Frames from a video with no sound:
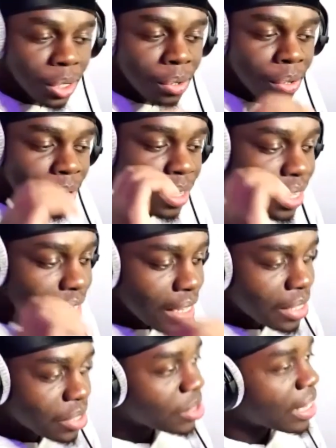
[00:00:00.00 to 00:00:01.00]
Let's just get it
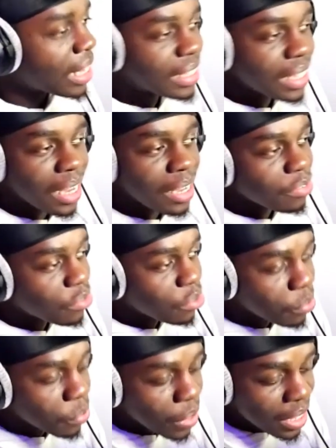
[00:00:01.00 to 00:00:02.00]
out of the way,
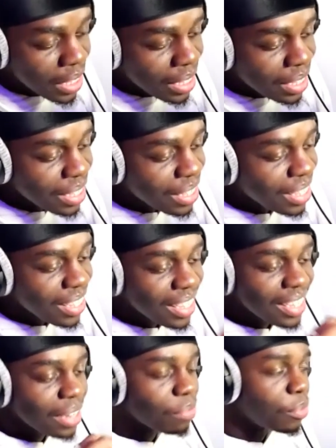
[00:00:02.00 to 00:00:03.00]
and then we'll get into what
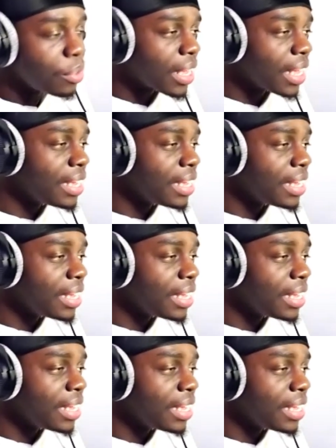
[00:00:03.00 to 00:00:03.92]
the people have come here for.